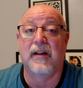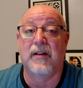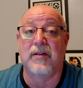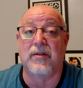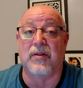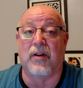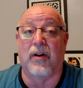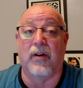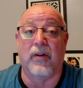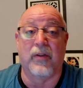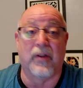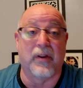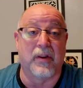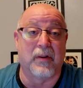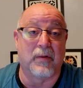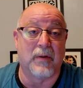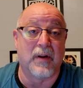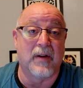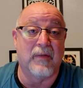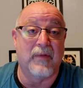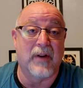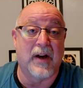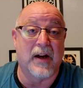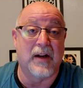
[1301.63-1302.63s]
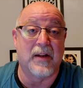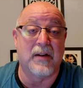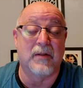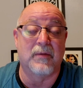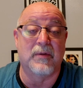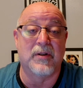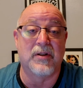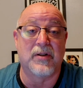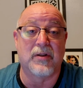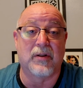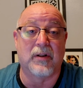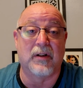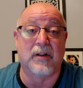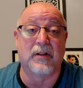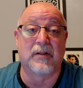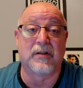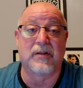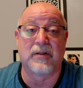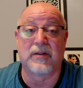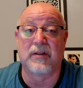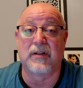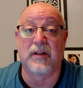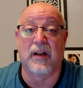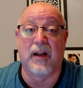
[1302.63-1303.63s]
So the three value
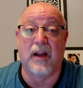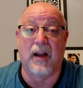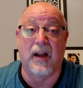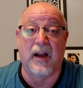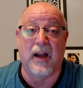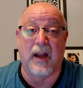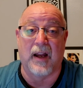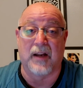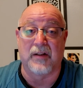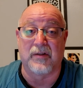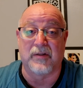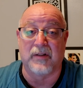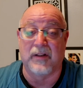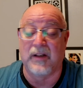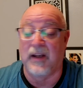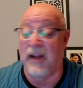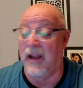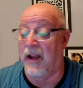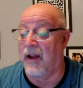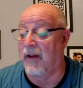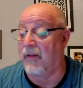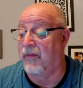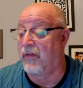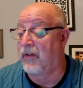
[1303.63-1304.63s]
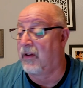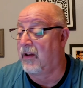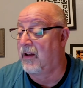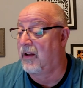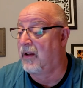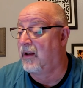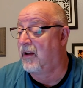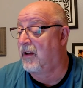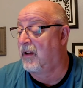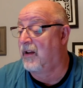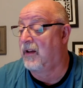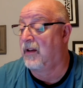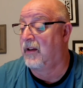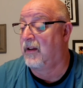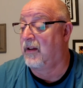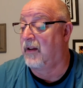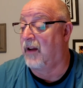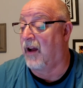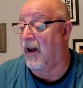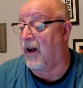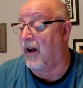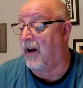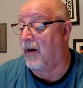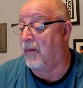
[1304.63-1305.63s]
resorts actually have
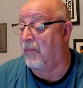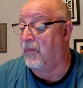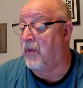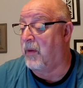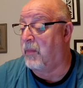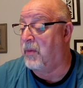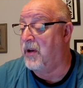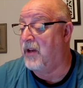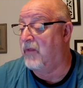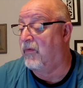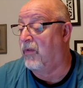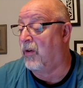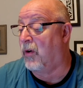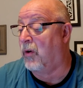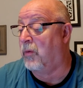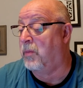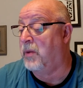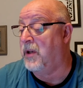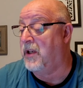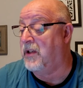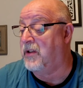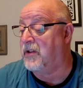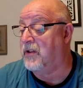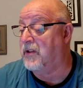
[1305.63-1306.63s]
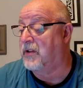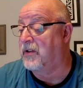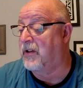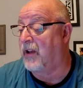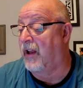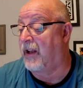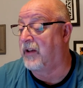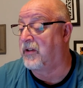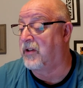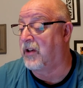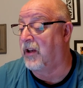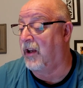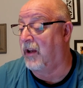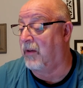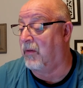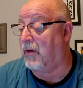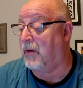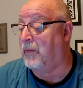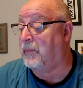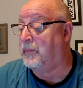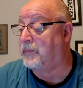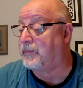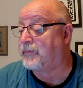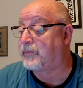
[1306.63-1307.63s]
the full pizzas, so that's a good
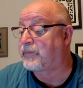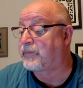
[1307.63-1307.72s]
one.